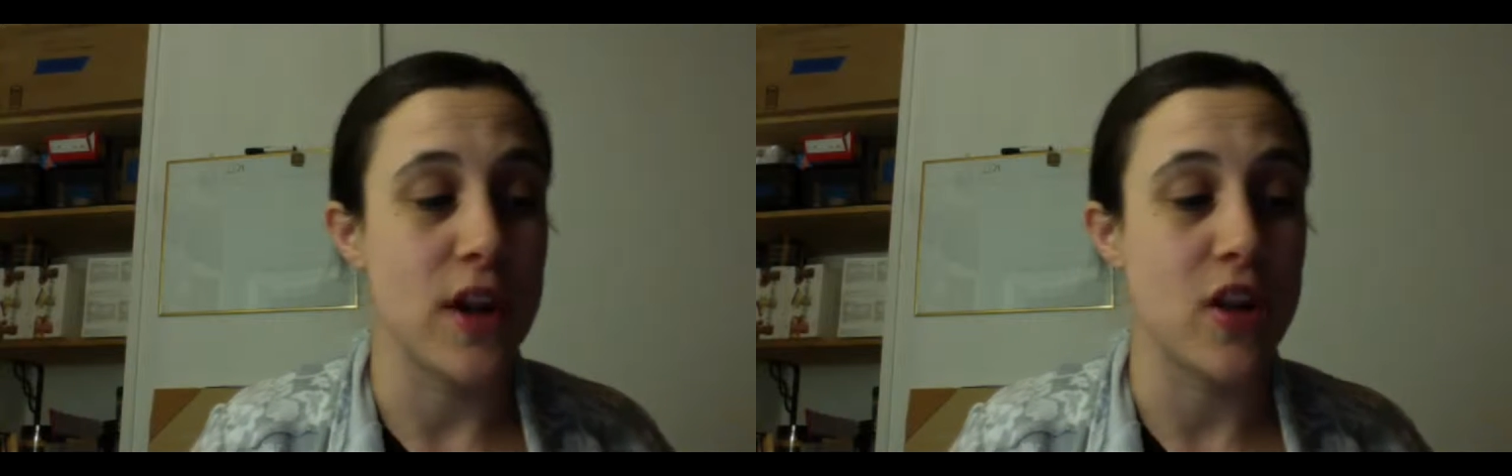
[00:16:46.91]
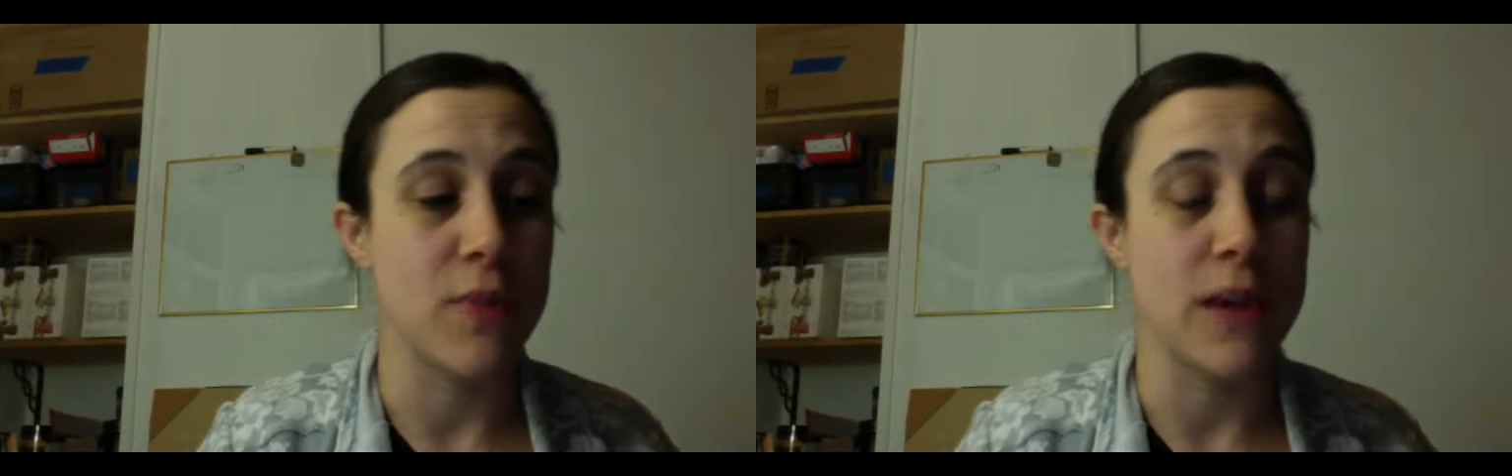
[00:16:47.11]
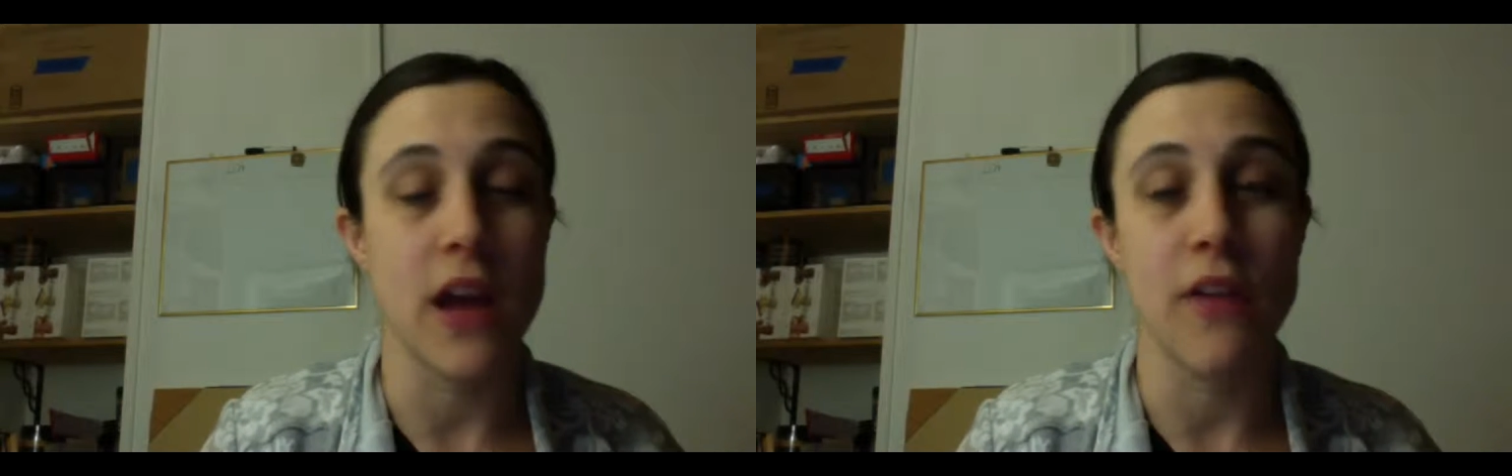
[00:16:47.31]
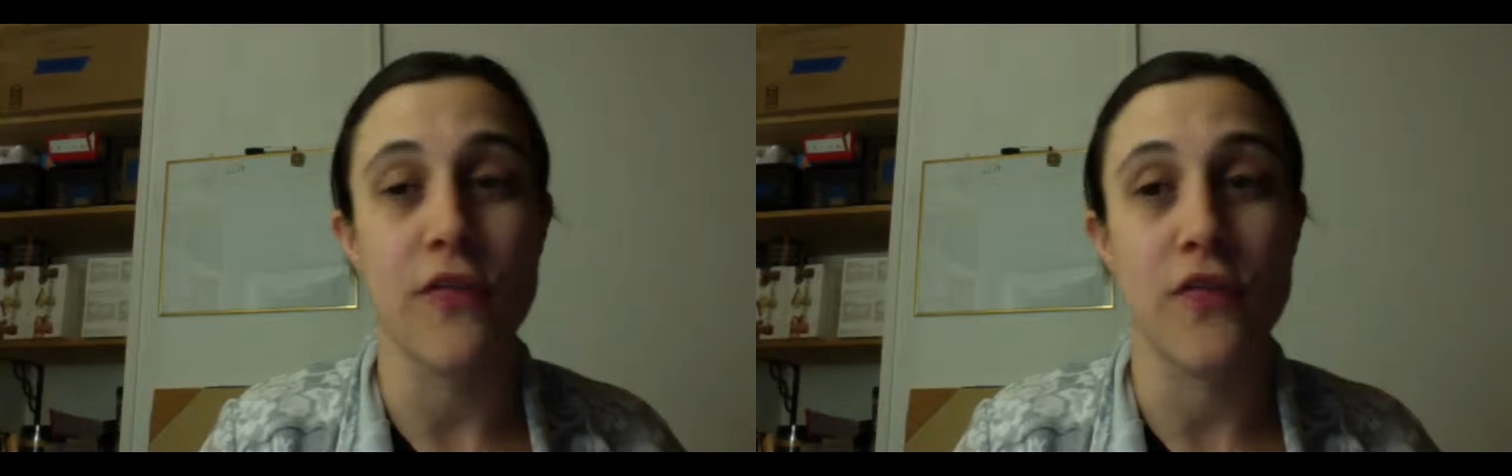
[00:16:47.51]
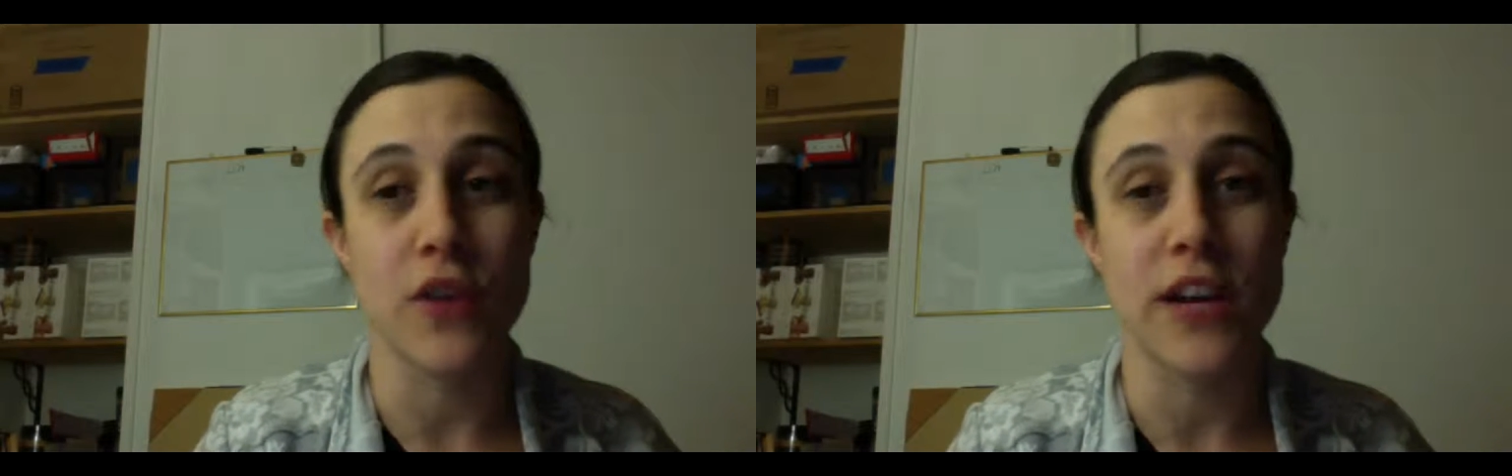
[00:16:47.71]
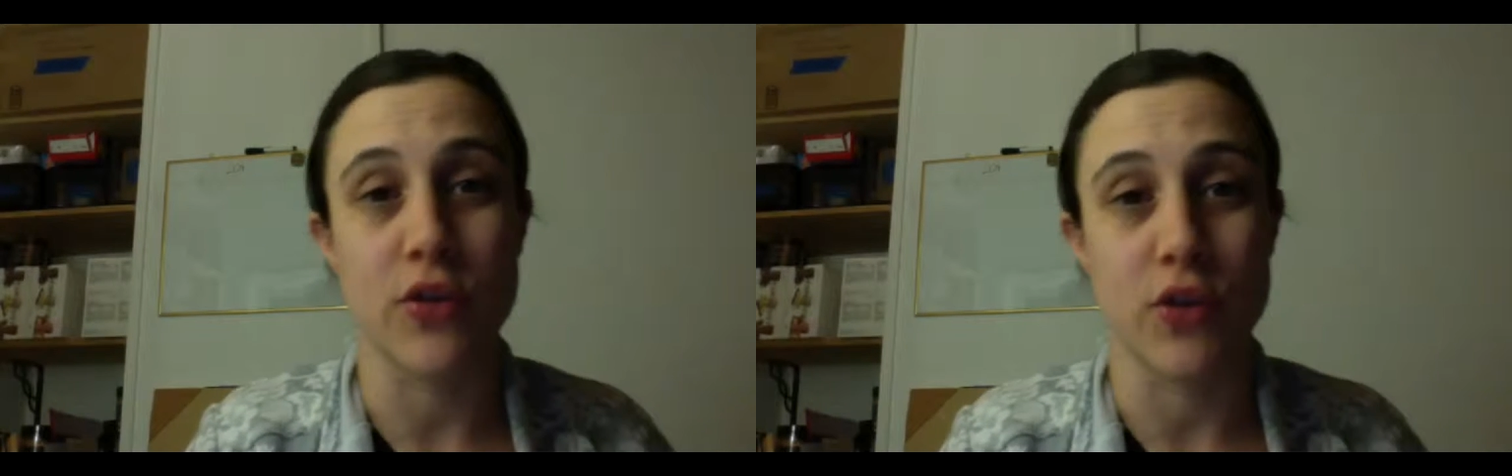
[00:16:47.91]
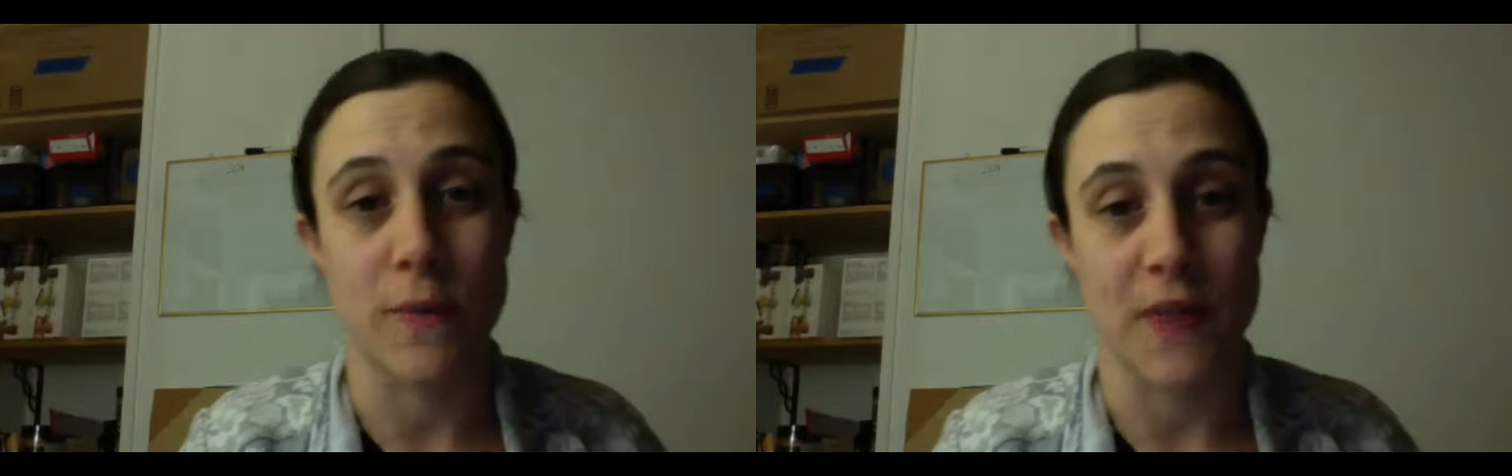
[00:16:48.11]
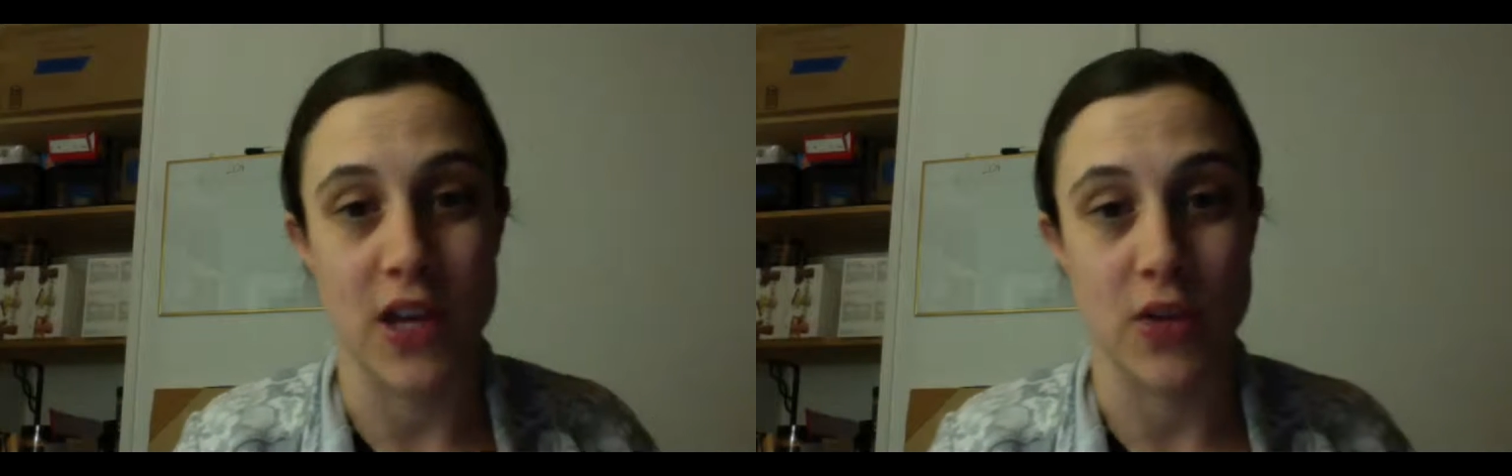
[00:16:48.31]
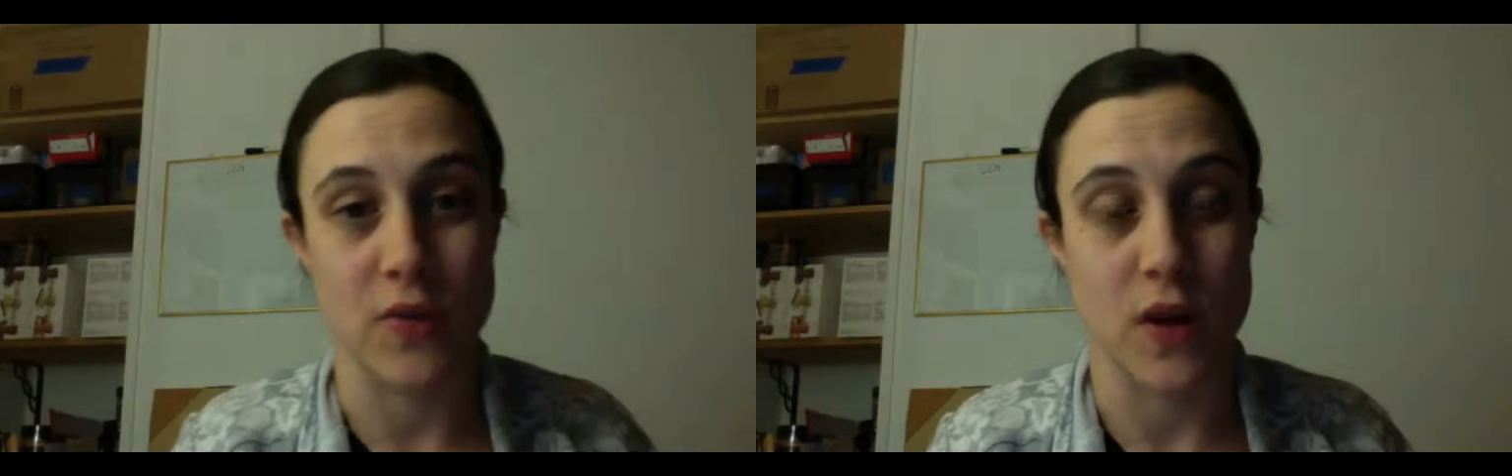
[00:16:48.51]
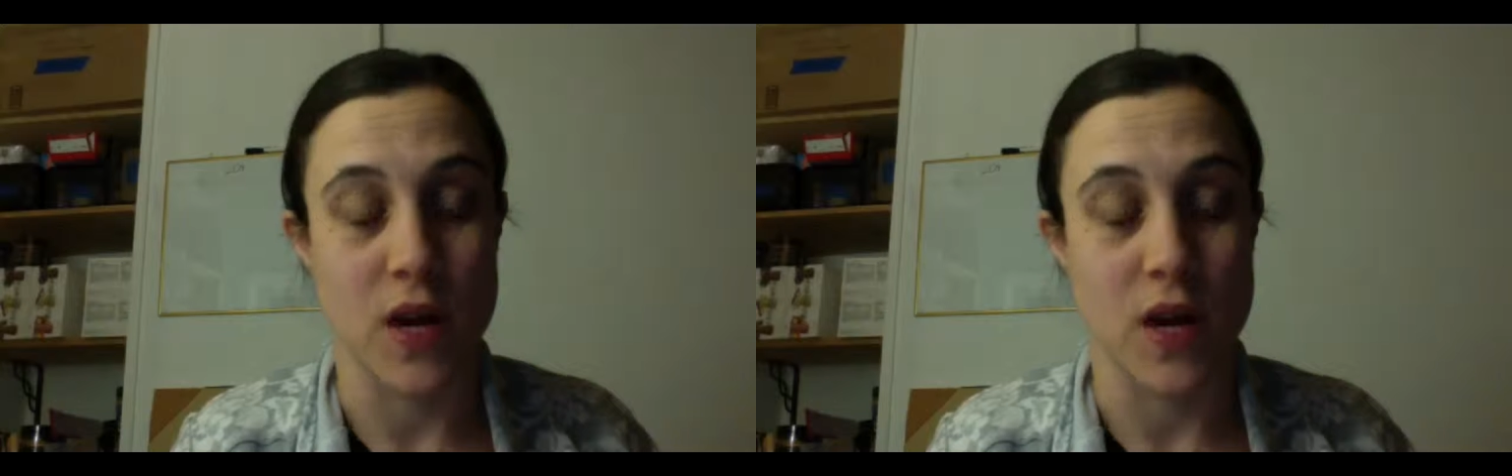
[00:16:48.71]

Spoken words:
It could be a free group that you